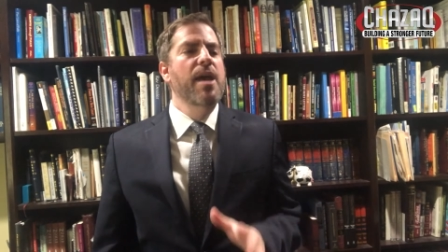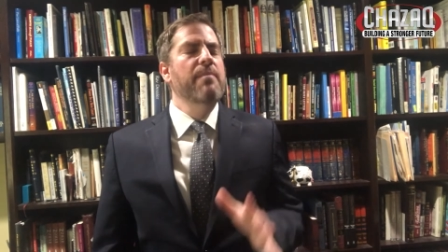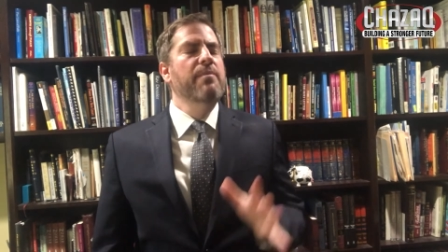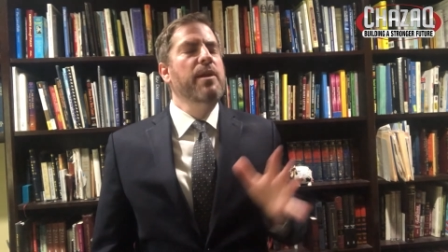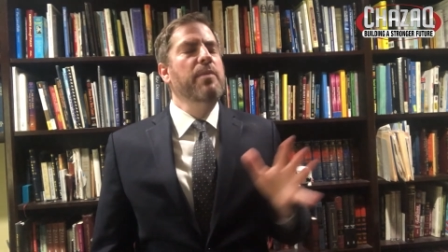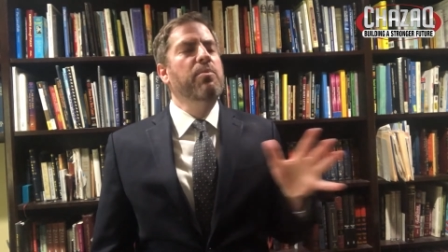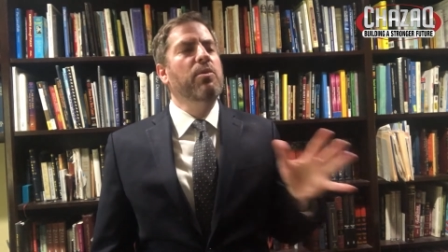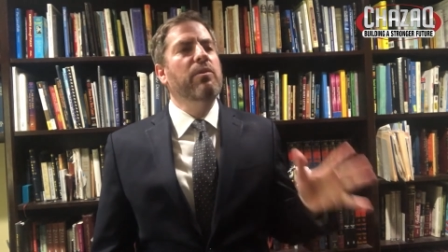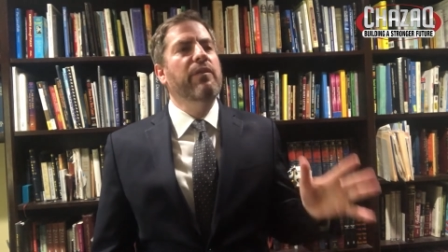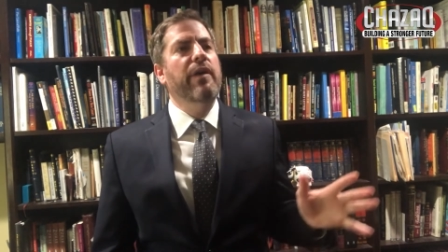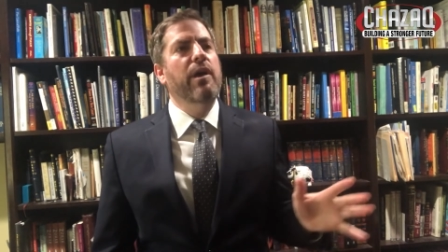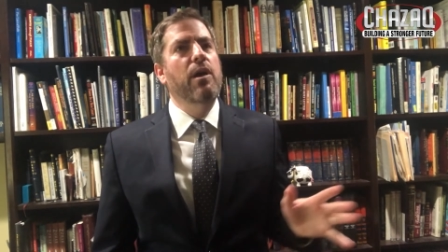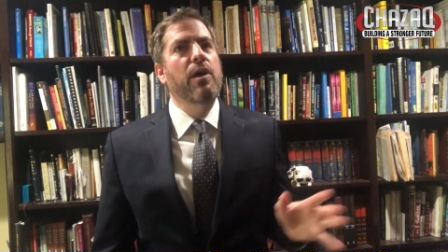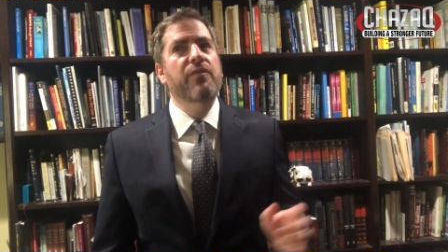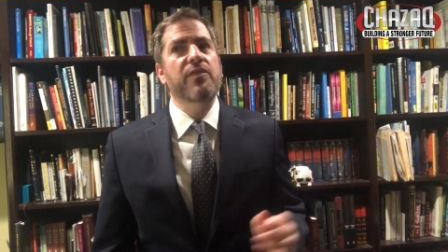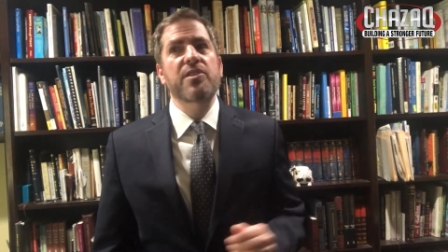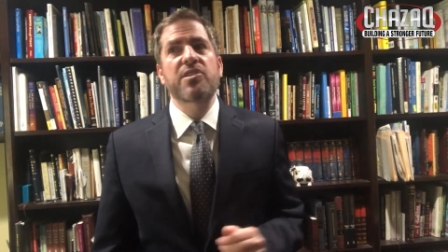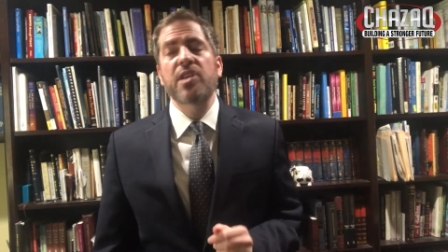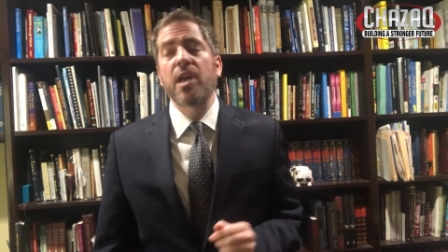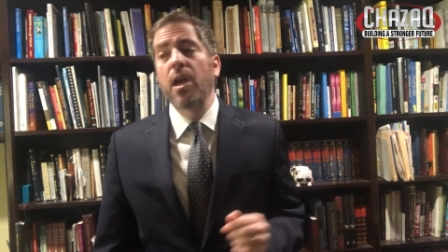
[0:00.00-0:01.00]
People very
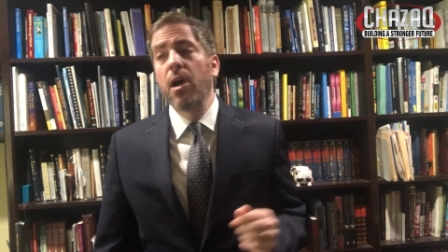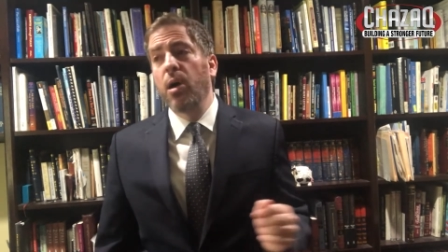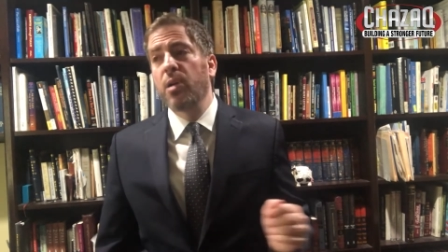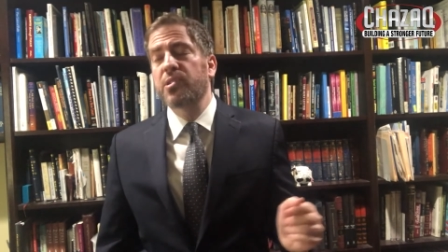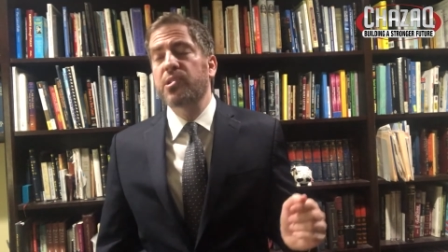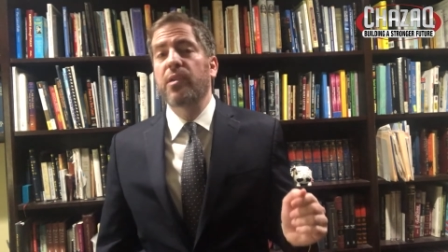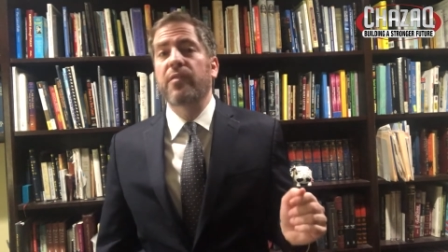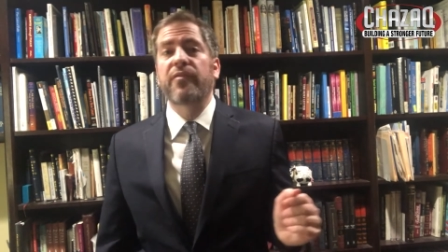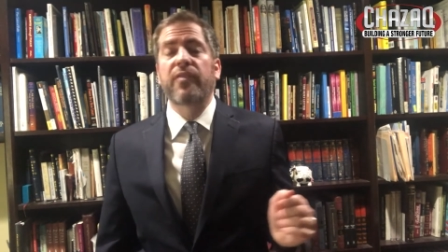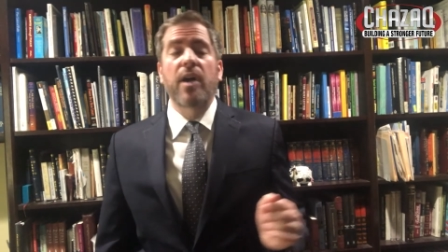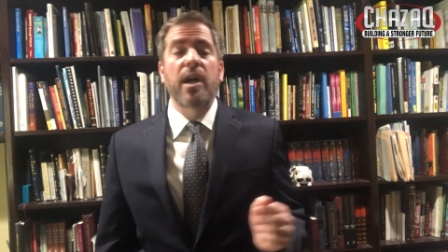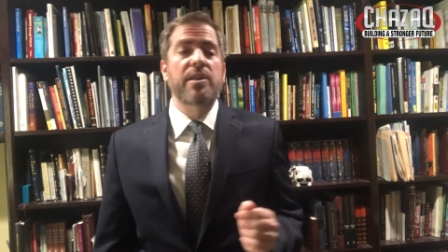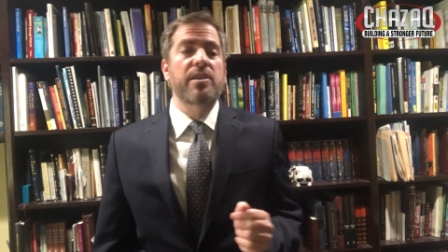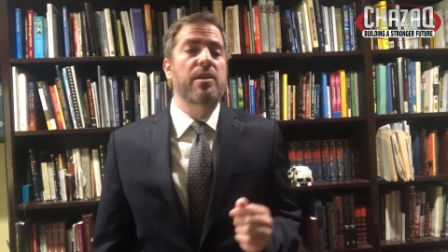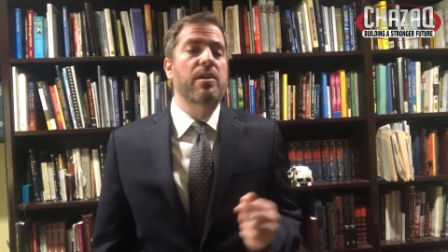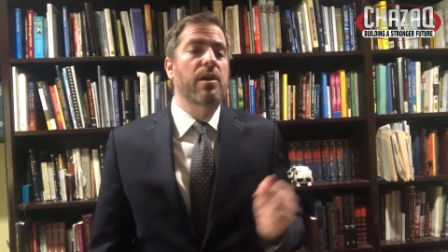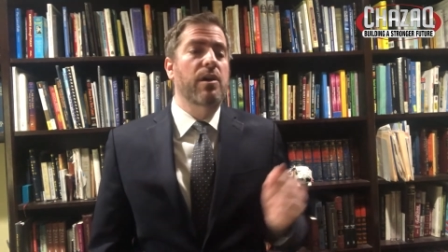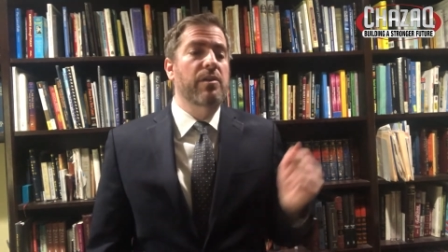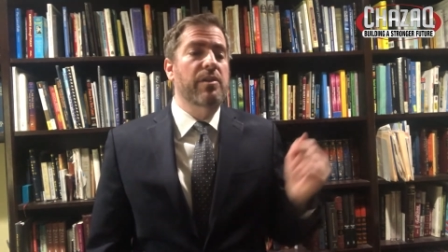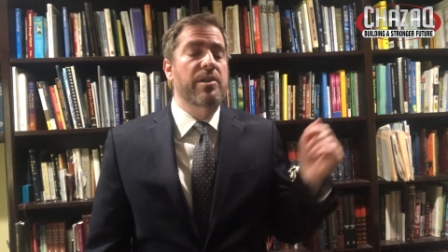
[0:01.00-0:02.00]
often say, oh, so fine,
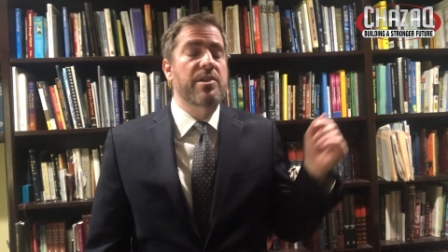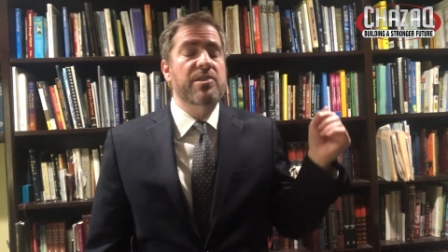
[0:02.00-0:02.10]
you know,